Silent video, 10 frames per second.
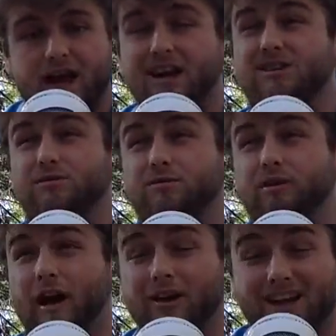And it's
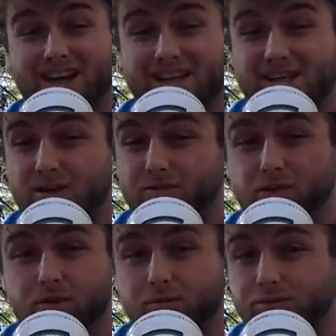very easy to
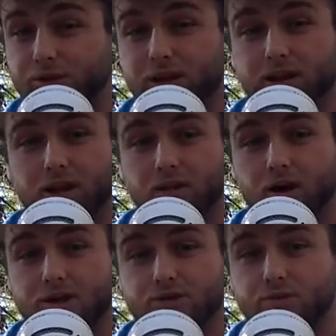feel completely
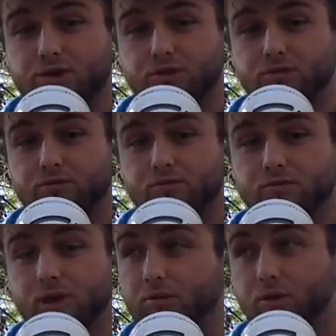lost once you're
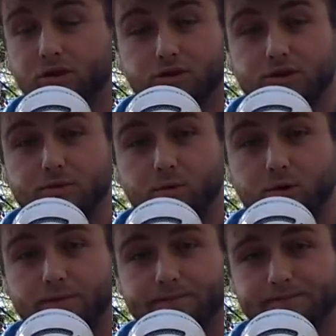done with your sport.